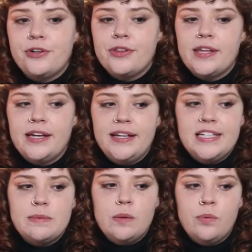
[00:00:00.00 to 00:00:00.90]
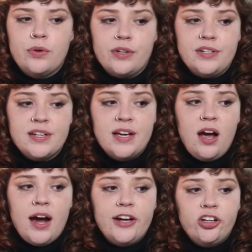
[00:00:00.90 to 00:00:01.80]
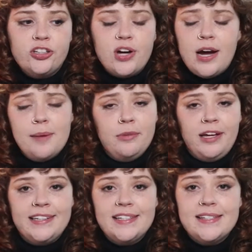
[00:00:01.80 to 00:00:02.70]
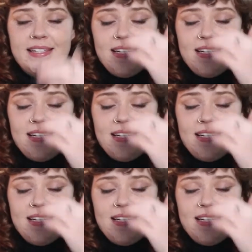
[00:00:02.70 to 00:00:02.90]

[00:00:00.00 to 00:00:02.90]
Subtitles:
not they need to be watered. I know time blindness